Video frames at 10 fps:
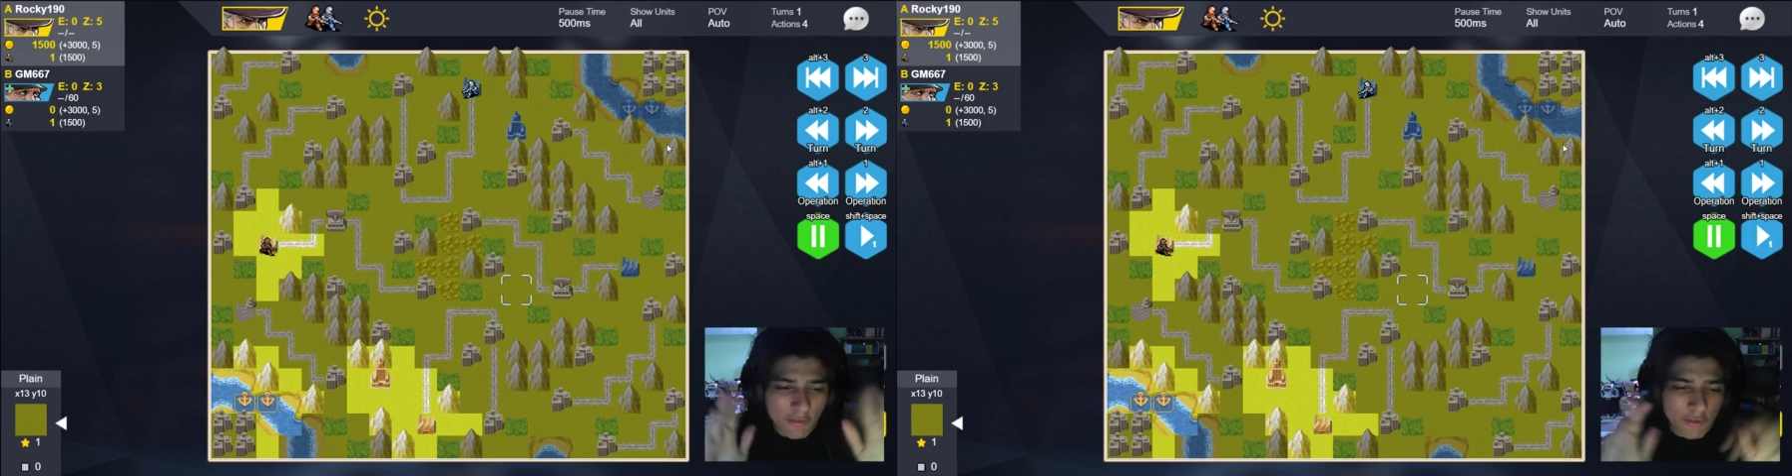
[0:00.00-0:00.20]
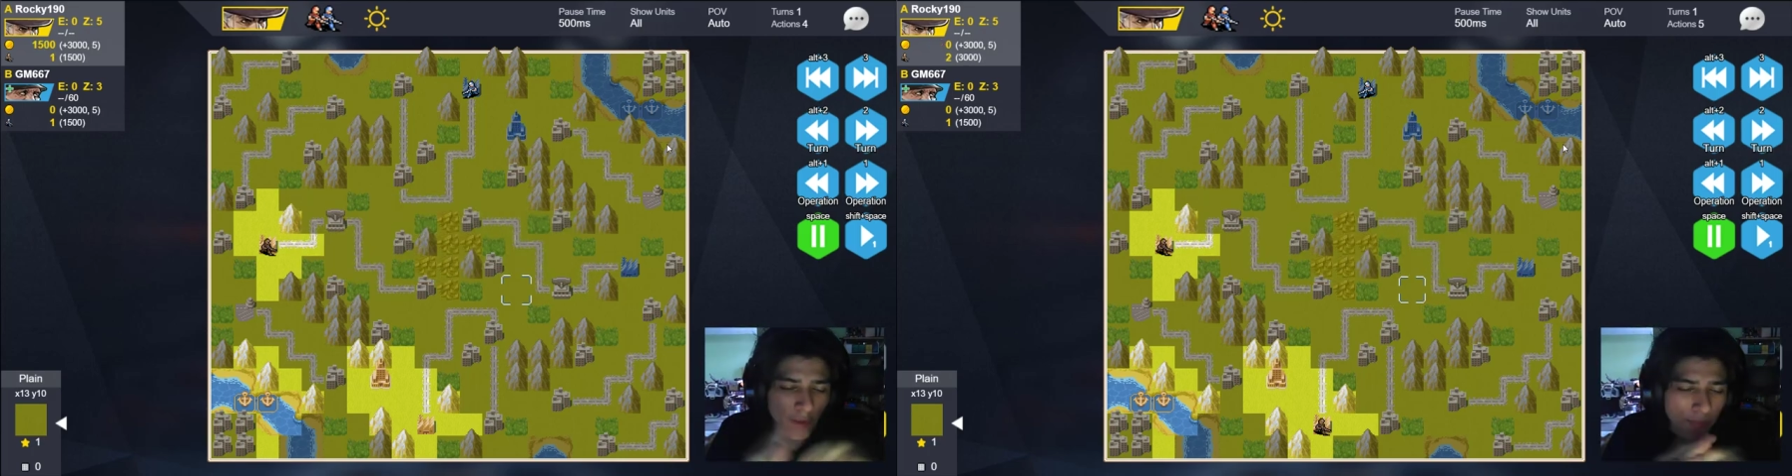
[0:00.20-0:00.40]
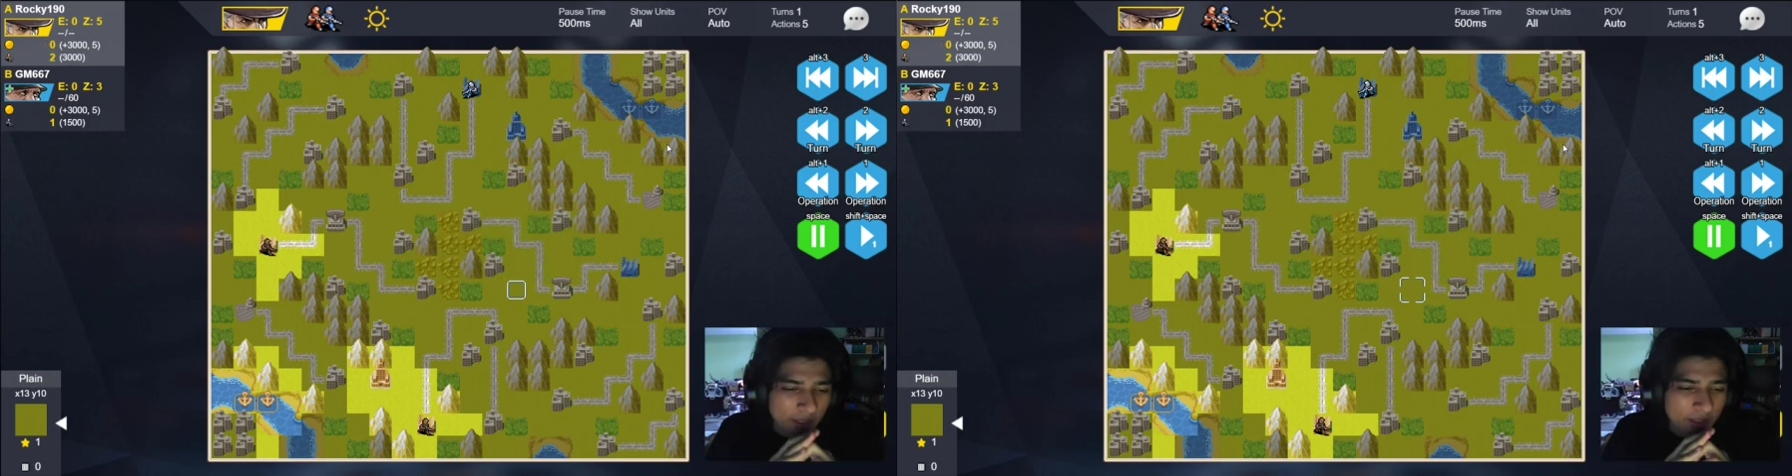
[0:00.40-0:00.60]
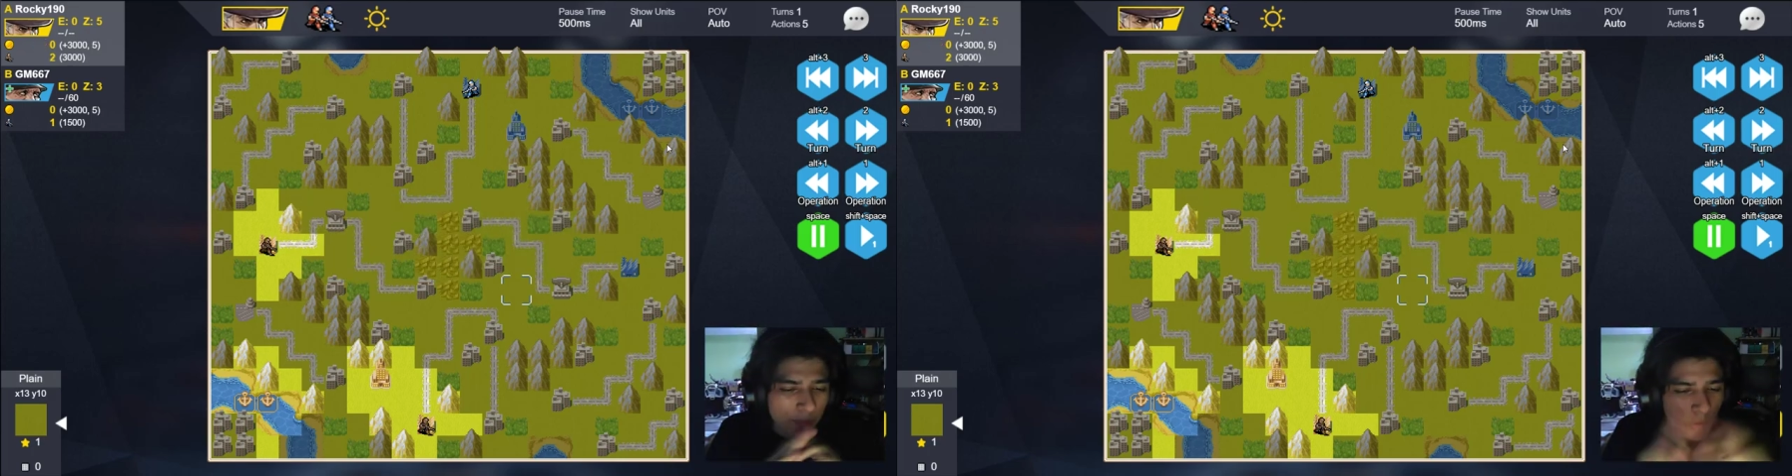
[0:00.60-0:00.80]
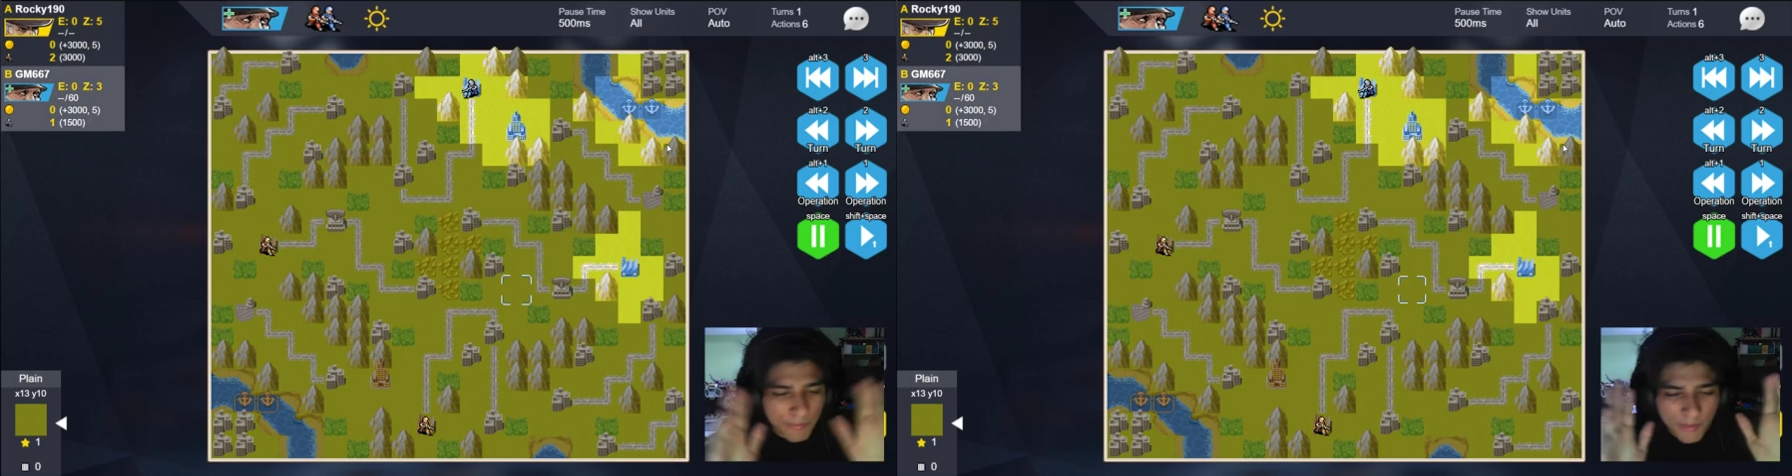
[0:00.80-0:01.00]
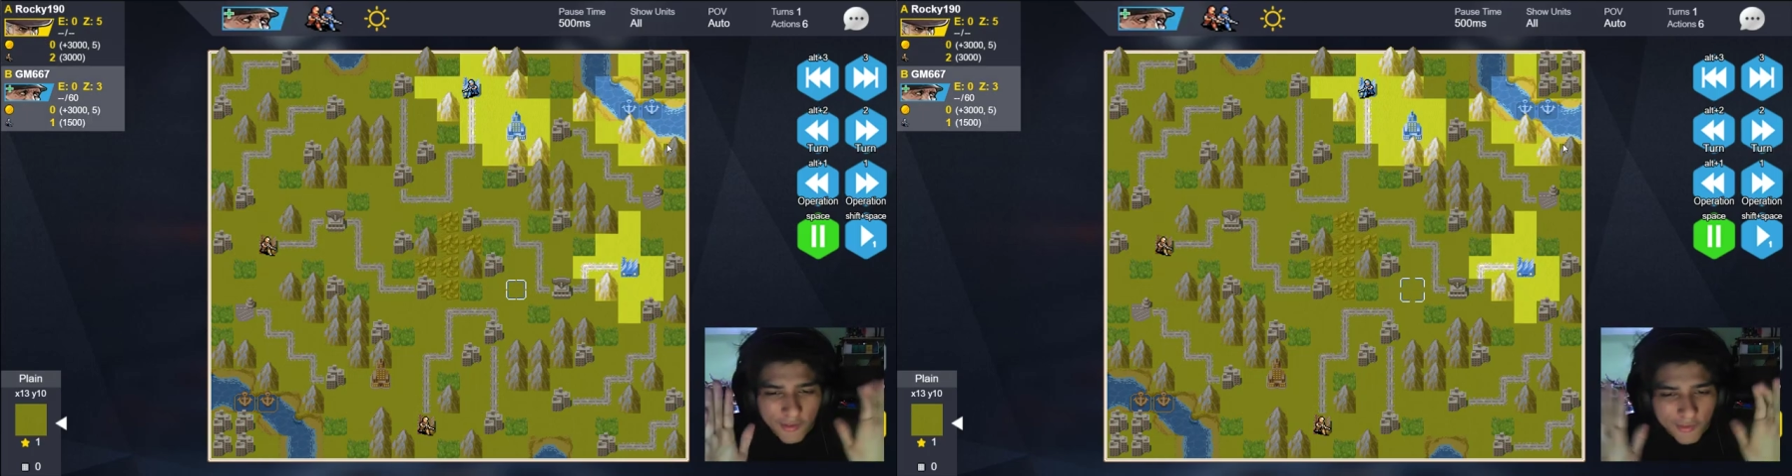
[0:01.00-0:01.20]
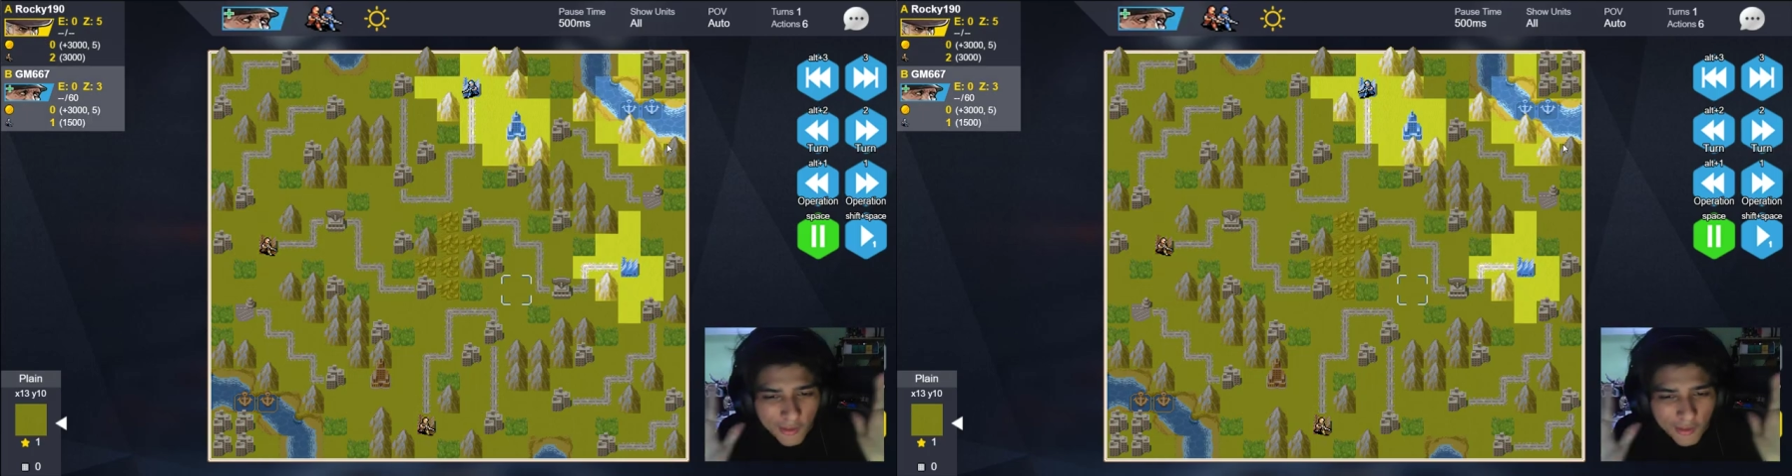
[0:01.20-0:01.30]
to the opening. Both players